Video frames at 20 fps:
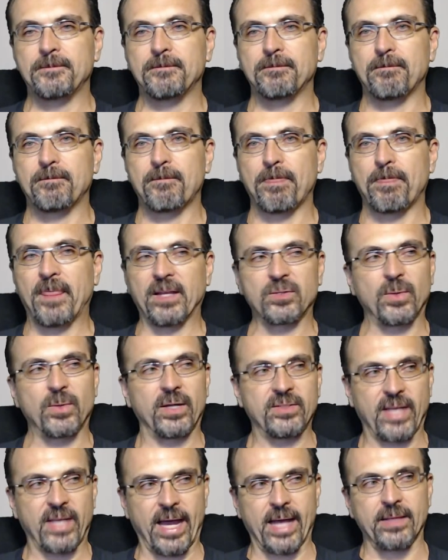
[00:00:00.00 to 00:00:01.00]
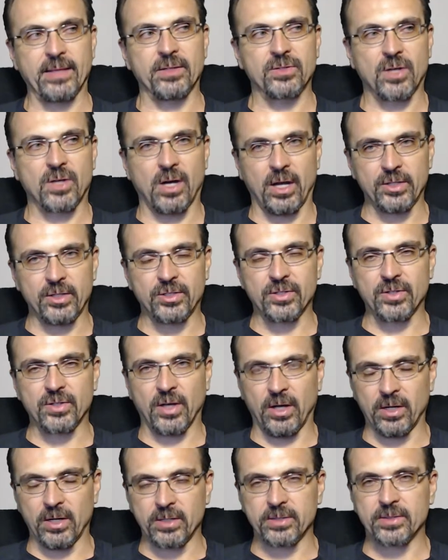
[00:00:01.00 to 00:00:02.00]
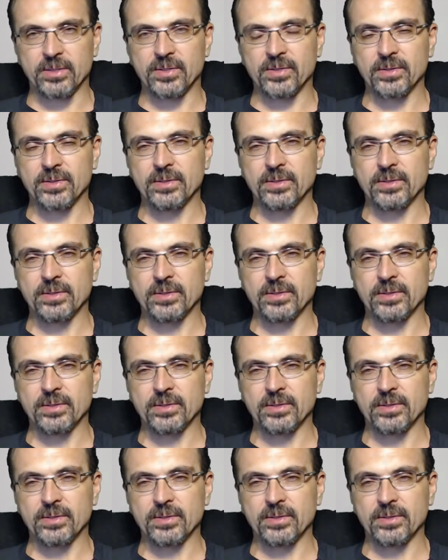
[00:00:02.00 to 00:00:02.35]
And that's why it's Attlas Conscious Arts.